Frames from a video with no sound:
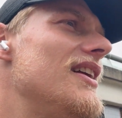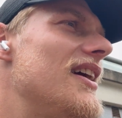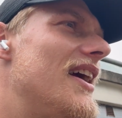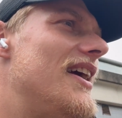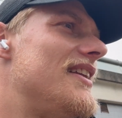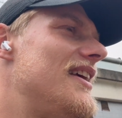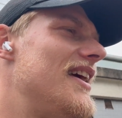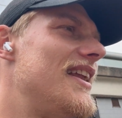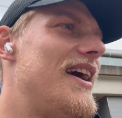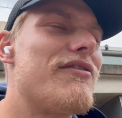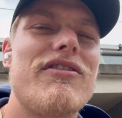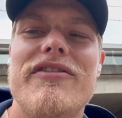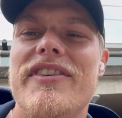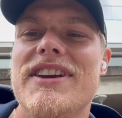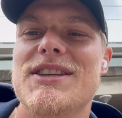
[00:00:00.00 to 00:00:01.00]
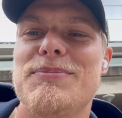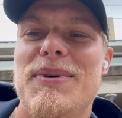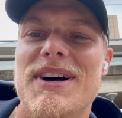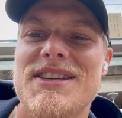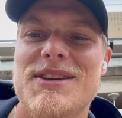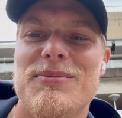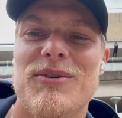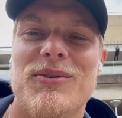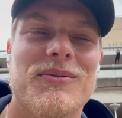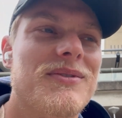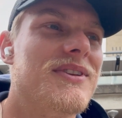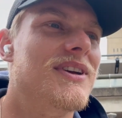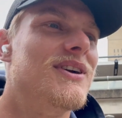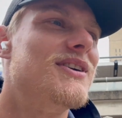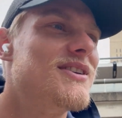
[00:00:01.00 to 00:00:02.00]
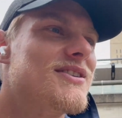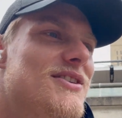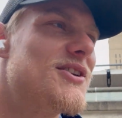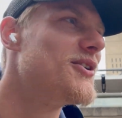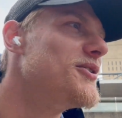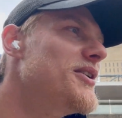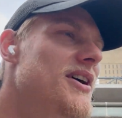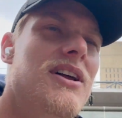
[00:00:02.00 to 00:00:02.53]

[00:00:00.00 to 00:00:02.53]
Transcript: And then everything is possible. So,